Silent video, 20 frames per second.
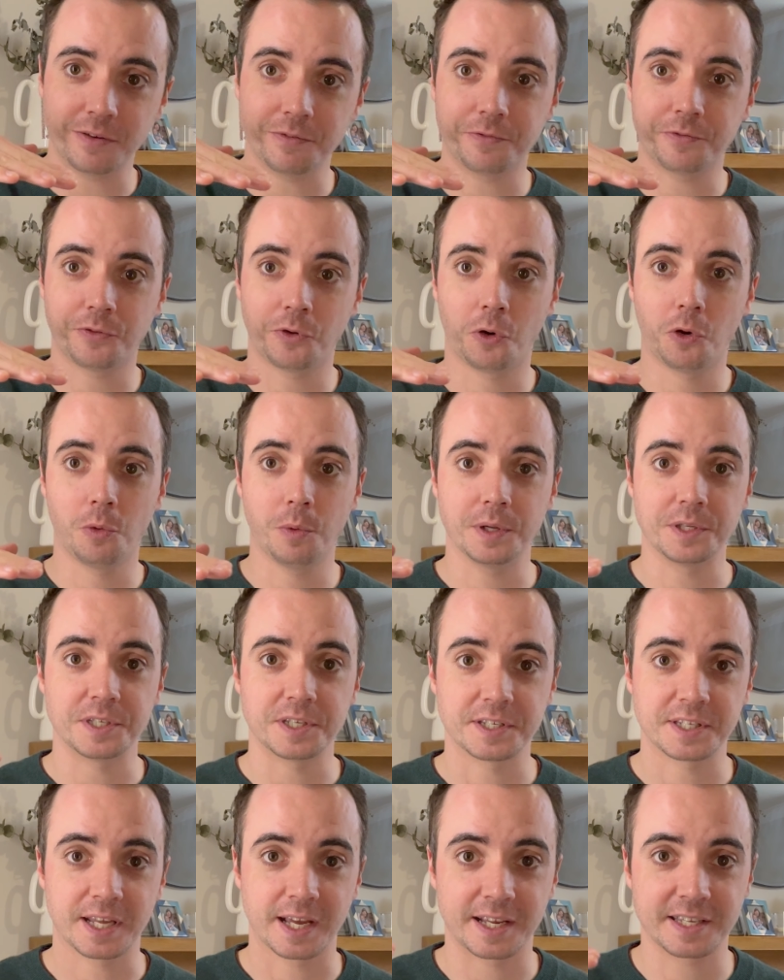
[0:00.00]
forwards
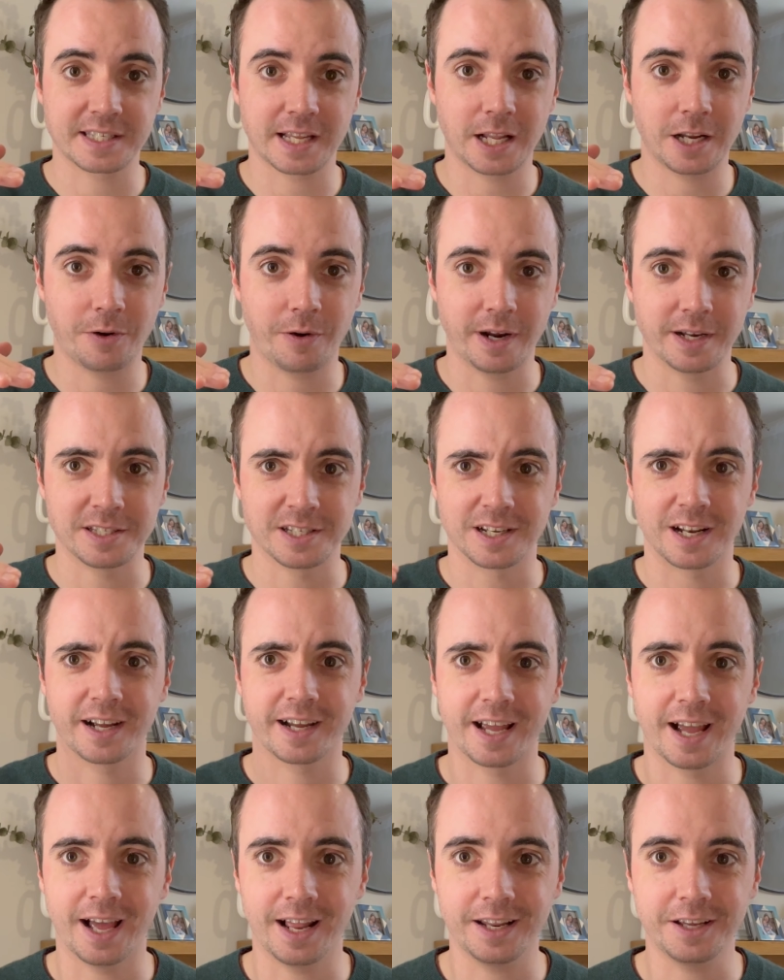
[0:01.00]
as it accelerated, like
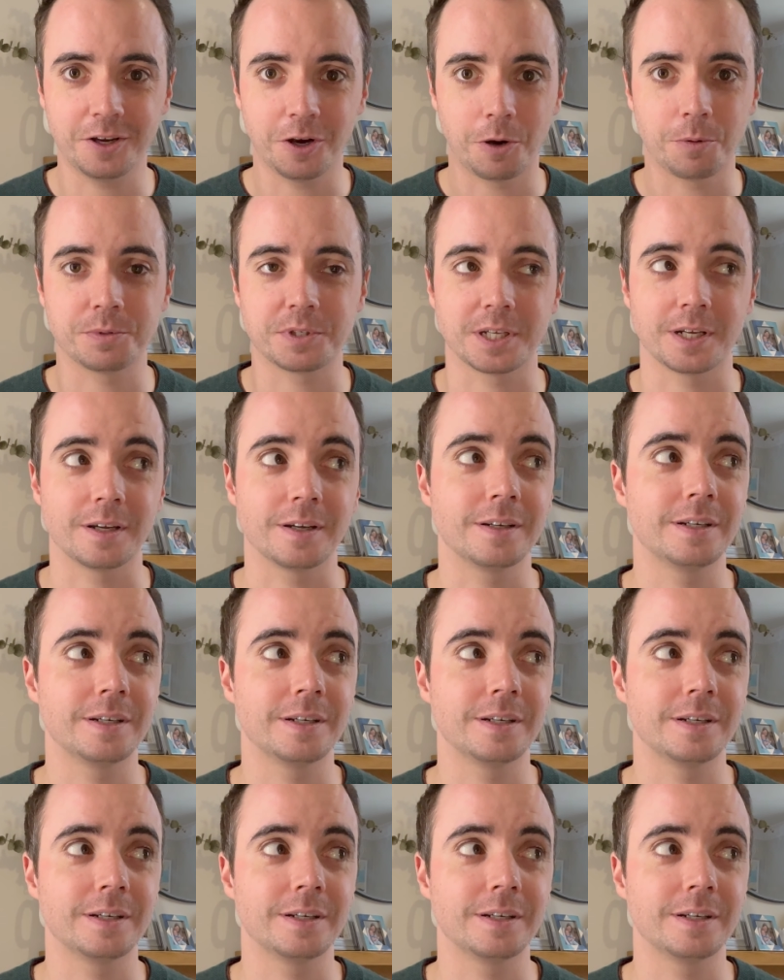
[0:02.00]
a helicopter.